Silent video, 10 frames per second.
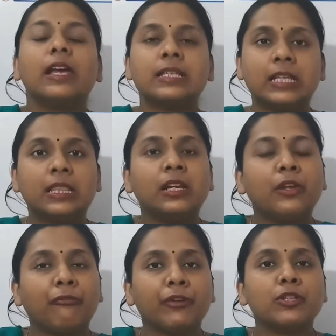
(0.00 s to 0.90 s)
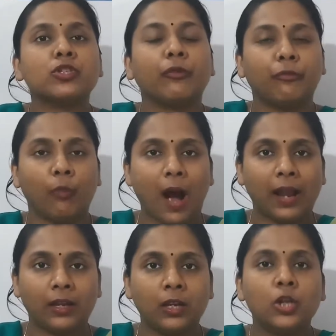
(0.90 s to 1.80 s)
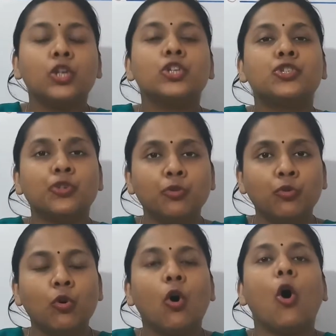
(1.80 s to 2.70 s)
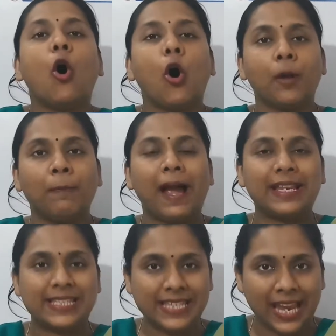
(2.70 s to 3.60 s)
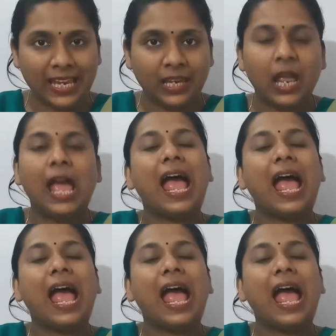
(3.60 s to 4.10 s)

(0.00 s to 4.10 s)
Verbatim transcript: Is it the difference of 1, 2 or by 10?